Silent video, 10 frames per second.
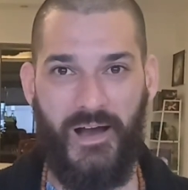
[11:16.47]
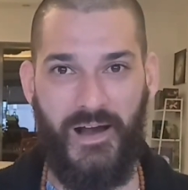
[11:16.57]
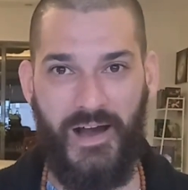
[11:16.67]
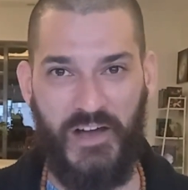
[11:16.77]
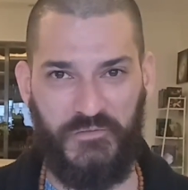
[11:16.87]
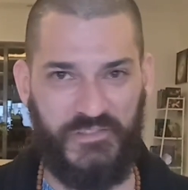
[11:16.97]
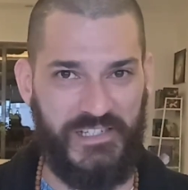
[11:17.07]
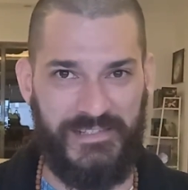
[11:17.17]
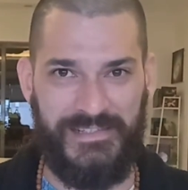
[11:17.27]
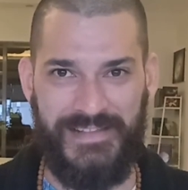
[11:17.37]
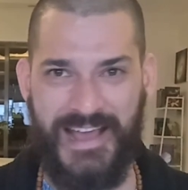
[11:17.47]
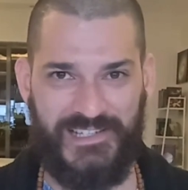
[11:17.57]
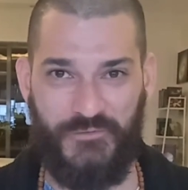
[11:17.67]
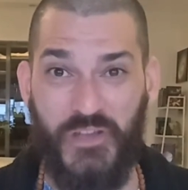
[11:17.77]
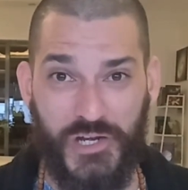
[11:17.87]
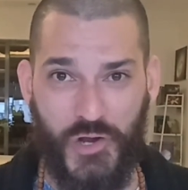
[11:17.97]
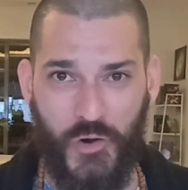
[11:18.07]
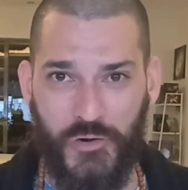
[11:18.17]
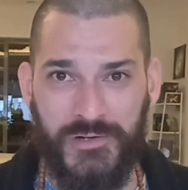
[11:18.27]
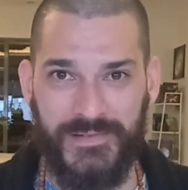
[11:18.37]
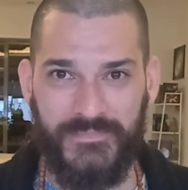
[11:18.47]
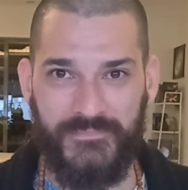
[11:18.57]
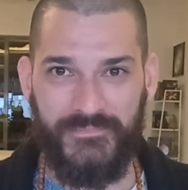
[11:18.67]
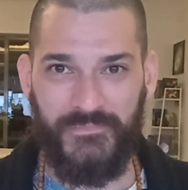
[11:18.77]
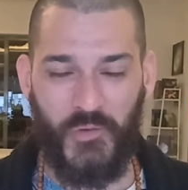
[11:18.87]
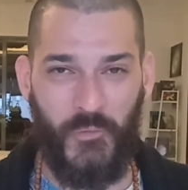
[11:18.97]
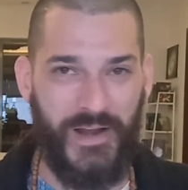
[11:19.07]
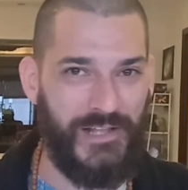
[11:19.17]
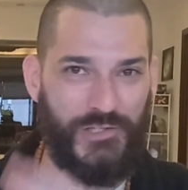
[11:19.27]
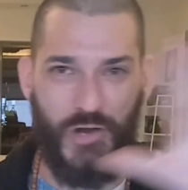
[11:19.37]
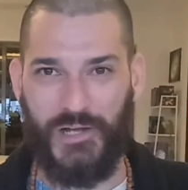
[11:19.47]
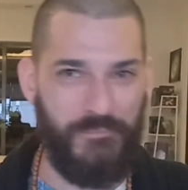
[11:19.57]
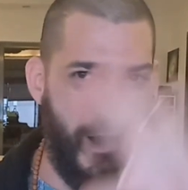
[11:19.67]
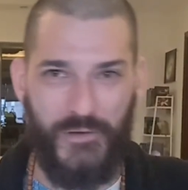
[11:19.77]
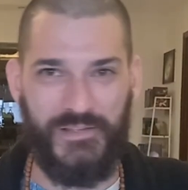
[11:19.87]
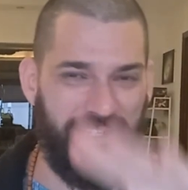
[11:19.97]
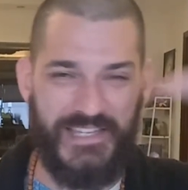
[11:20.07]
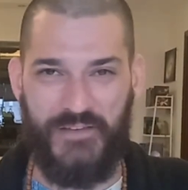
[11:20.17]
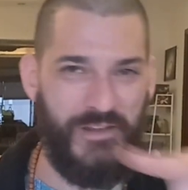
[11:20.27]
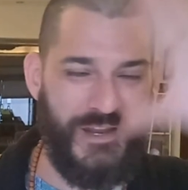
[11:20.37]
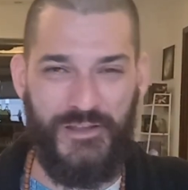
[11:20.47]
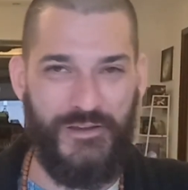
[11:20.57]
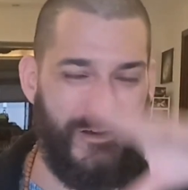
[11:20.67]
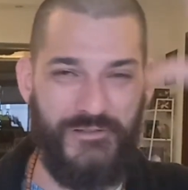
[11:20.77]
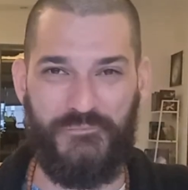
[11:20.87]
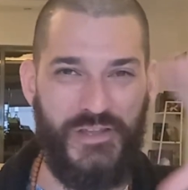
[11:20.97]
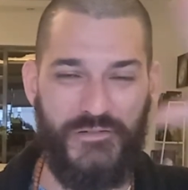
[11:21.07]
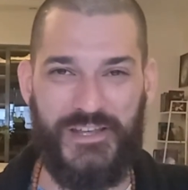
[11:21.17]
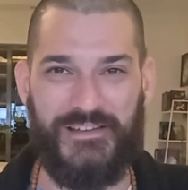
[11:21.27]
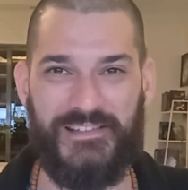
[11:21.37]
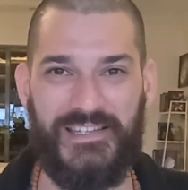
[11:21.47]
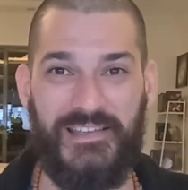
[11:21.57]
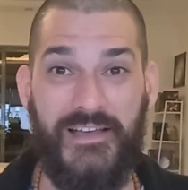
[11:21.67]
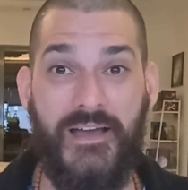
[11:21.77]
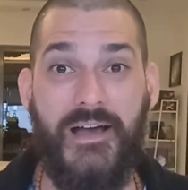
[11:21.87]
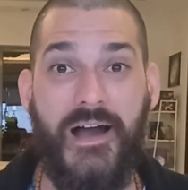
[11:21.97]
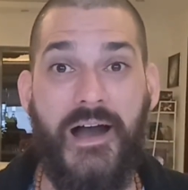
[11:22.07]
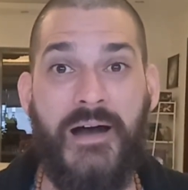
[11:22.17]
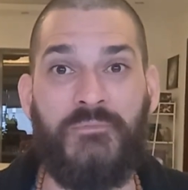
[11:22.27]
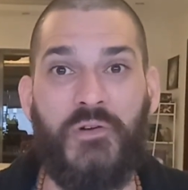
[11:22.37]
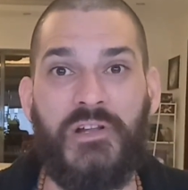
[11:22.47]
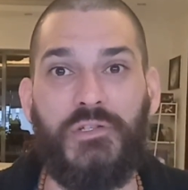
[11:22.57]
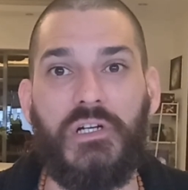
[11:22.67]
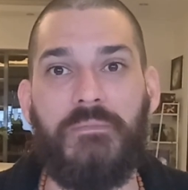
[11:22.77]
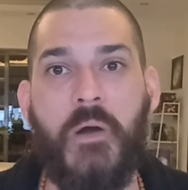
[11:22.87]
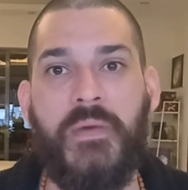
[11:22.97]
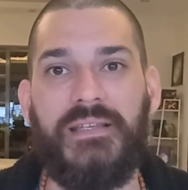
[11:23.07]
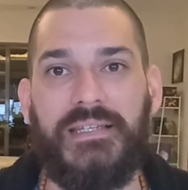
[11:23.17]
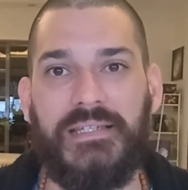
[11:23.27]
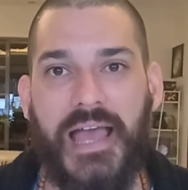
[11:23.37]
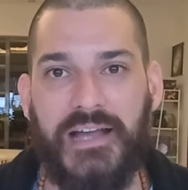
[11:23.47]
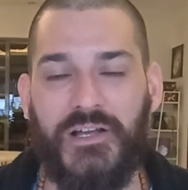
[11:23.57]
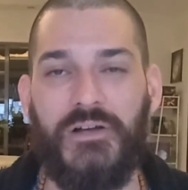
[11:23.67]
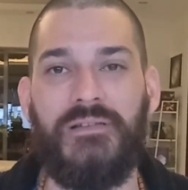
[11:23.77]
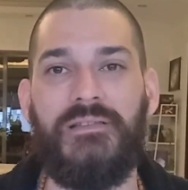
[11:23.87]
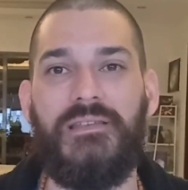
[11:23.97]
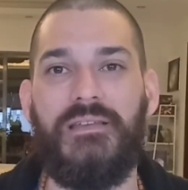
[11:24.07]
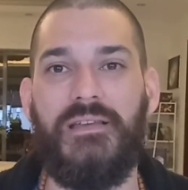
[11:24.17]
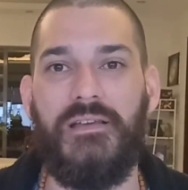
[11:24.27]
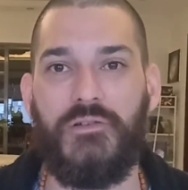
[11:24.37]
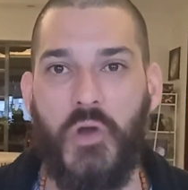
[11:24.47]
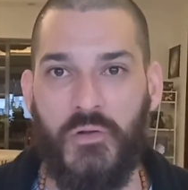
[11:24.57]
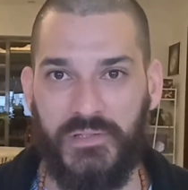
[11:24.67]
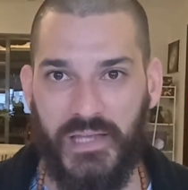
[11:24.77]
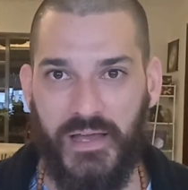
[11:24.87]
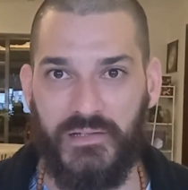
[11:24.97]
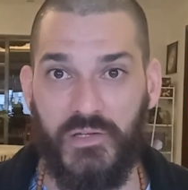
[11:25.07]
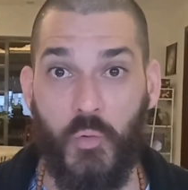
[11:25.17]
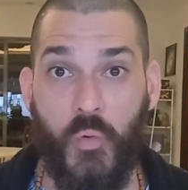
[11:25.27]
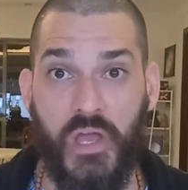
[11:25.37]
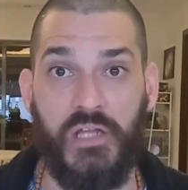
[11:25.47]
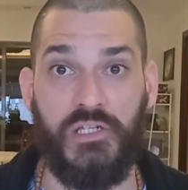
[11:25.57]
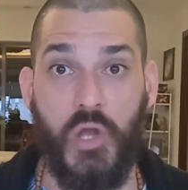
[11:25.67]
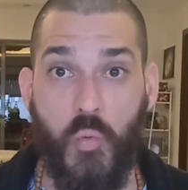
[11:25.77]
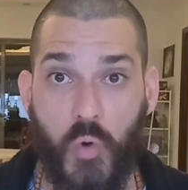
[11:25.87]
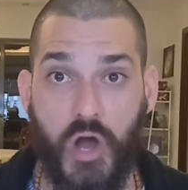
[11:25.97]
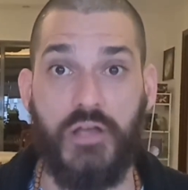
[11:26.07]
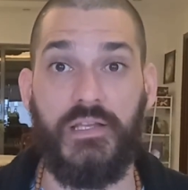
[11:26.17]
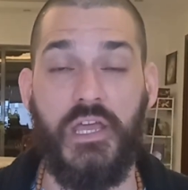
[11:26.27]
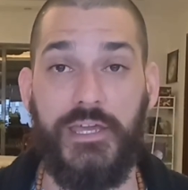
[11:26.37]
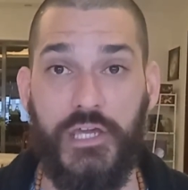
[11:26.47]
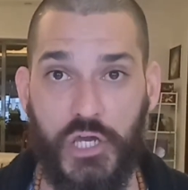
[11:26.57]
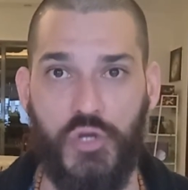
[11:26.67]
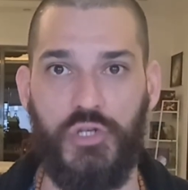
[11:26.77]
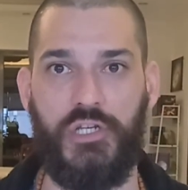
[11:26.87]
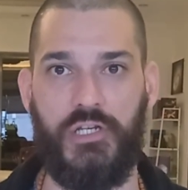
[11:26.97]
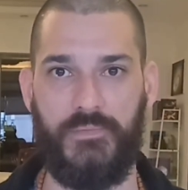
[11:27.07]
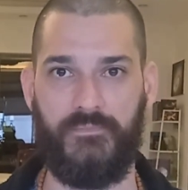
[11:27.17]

after the next video, when I talk about the 7-year periods, I'm gonna talk about my second contact, which was huge.